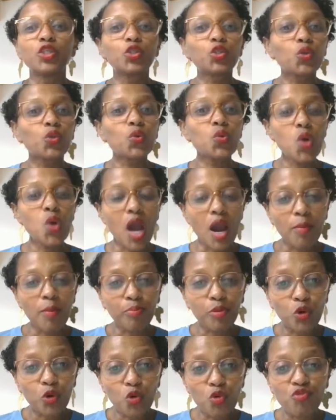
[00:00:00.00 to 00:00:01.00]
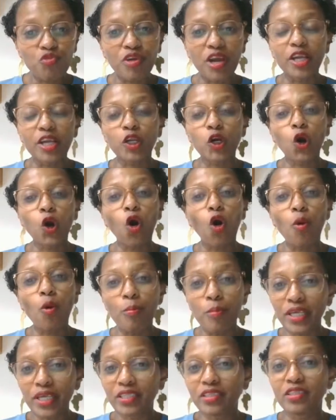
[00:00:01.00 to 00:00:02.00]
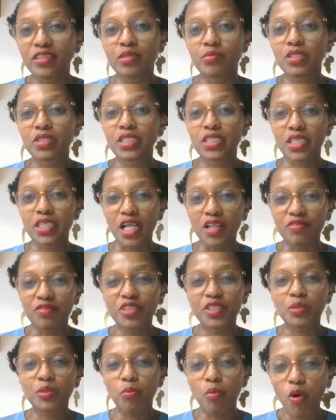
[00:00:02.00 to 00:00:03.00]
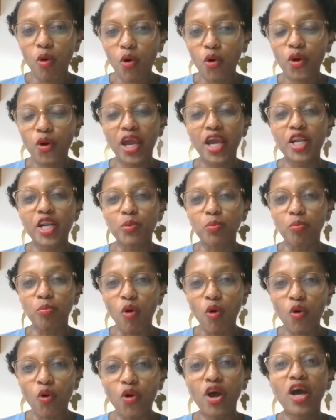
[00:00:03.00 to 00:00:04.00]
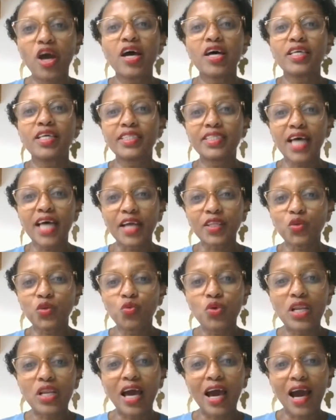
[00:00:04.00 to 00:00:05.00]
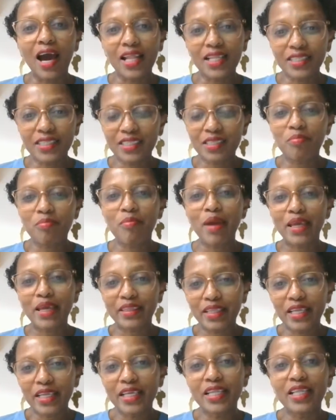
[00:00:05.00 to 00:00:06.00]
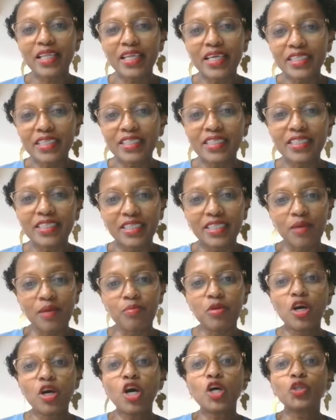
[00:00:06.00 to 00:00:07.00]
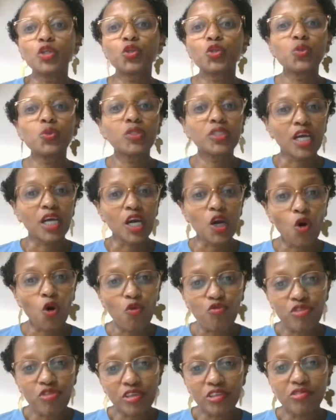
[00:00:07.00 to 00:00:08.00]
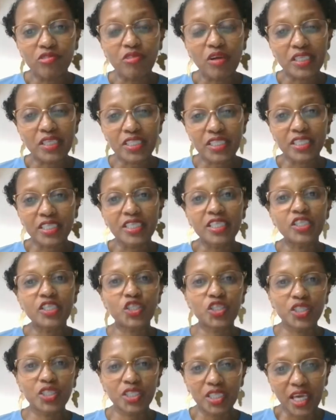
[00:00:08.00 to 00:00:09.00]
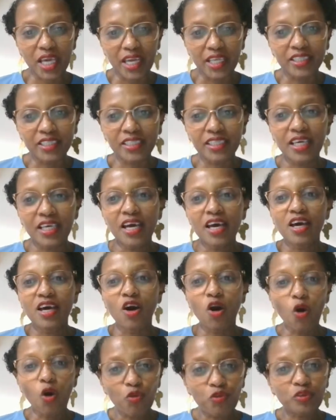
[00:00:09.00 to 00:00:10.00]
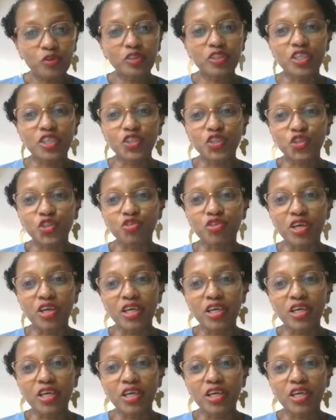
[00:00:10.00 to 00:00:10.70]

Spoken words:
to approve and commit themselves more and more that will ultimately lead them to the confederation states of these